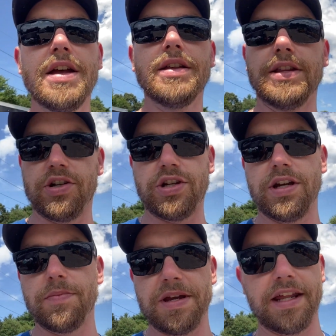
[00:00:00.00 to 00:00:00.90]
this
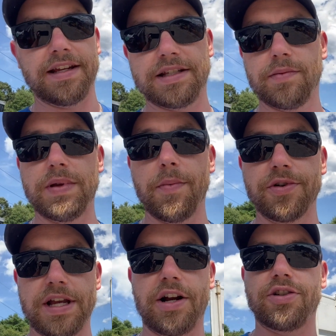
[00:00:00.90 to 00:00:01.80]
year, the beginning of September
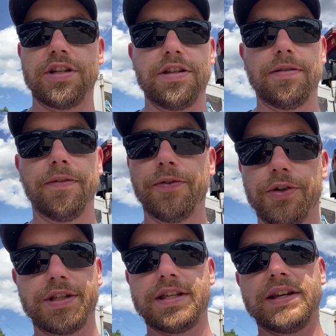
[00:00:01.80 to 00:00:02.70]
is actually the
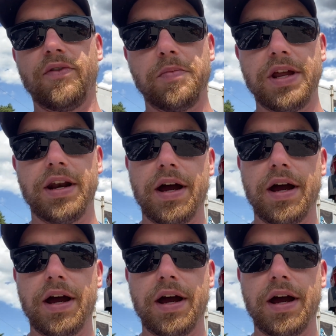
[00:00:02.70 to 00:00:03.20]
fullest it's ever been.